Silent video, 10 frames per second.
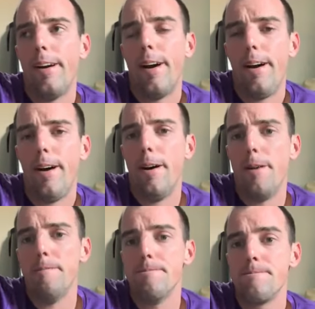
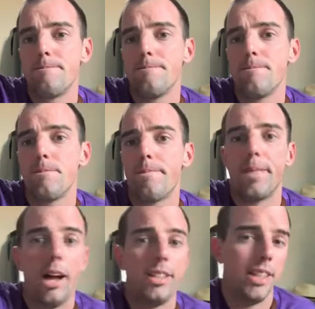I
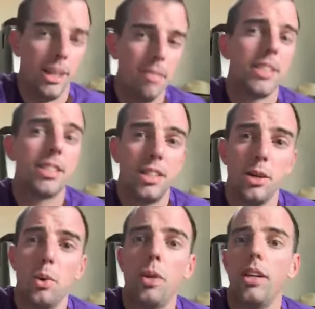would say even
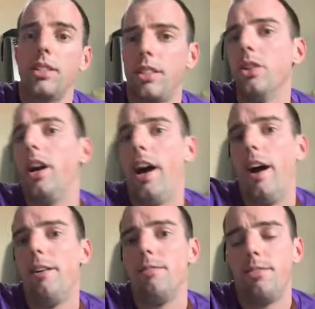still we still
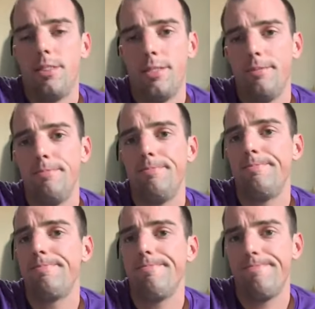have
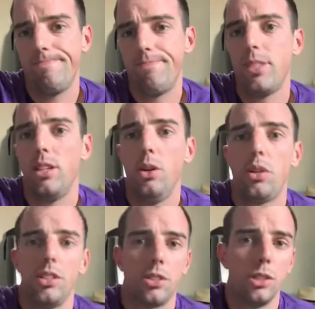
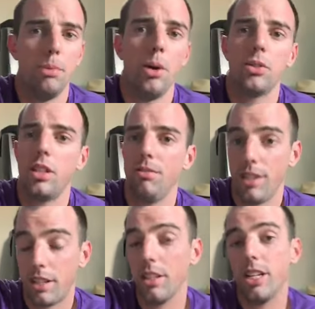concerns about stuff
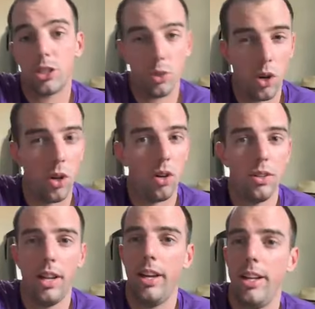like cholesterol
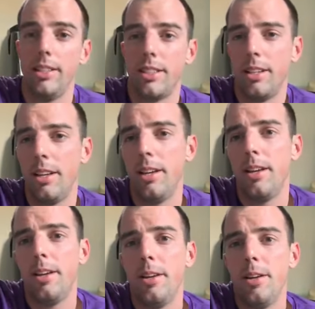and
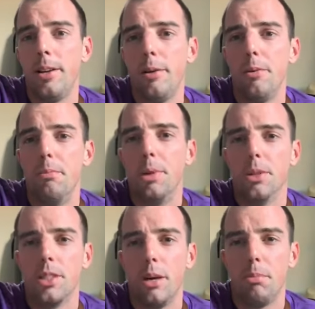
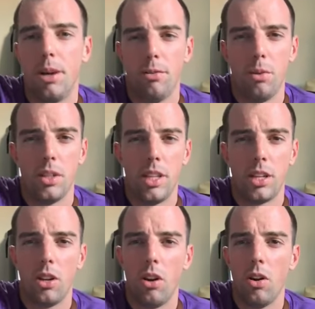buildup of what they
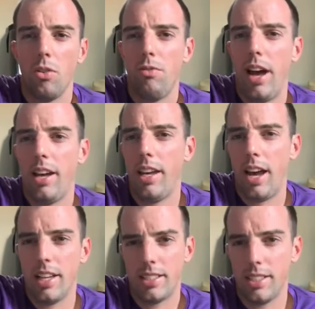call fatty
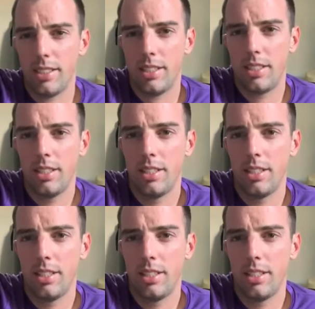acids